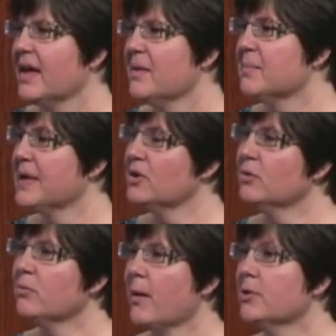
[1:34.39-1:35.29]
Peter
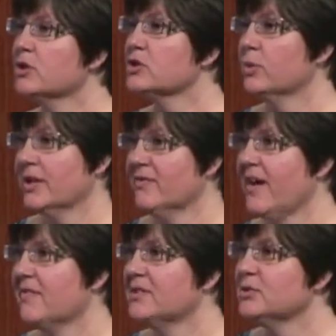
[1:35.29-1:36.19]
and Robert are
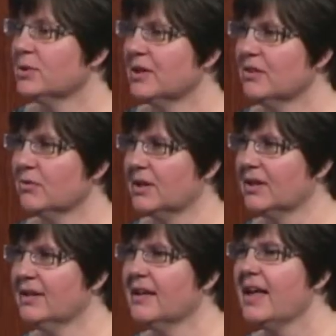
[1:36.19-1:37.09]
25 and
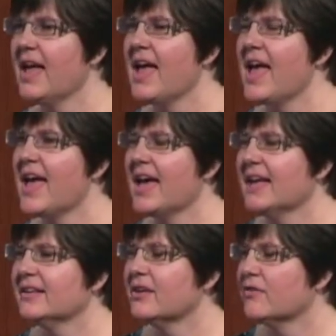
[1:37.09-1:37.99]
23,
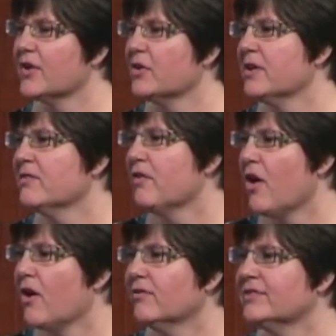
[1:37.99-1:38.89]
and they're very
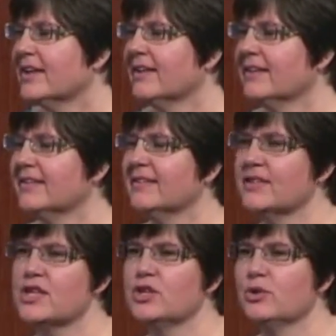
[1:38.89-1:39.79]
involved
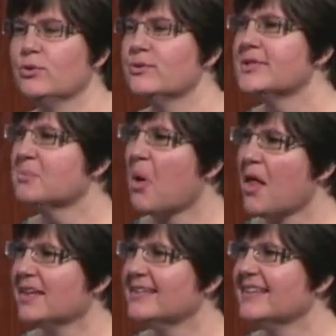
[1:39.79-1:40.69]
in the news and
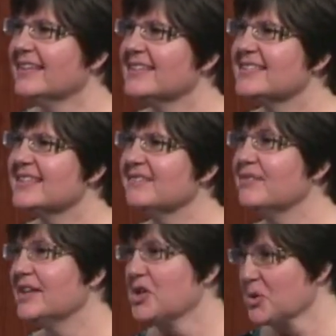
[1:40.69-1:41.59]
politics and
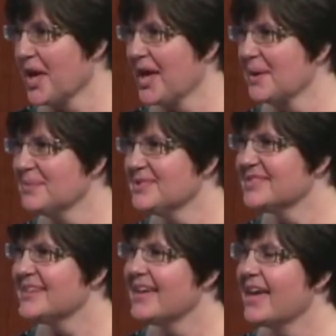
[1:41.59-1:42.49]
video
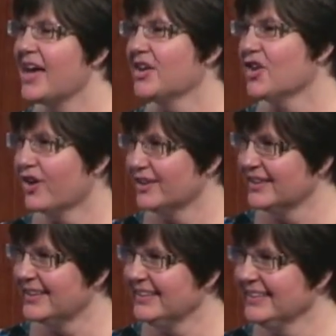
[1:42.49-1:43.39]
games and
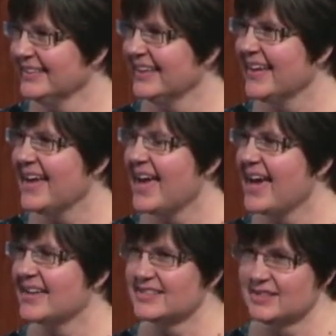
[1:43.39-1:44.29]
gardening,
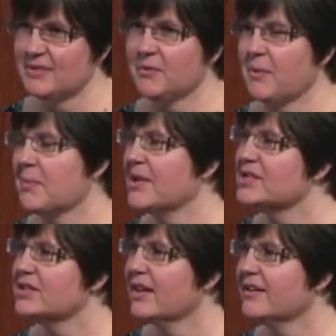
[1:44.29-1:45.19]
as what we
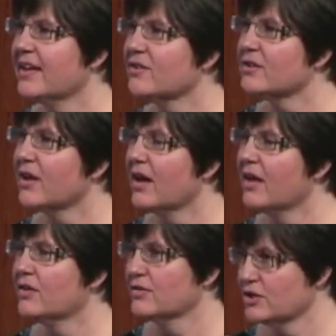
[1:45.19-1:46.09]
mentioned on the
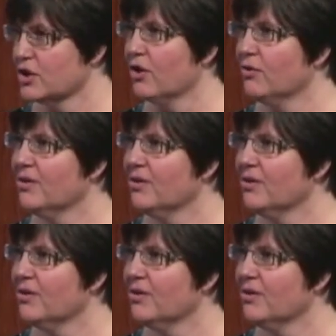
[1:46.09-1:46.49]
other show.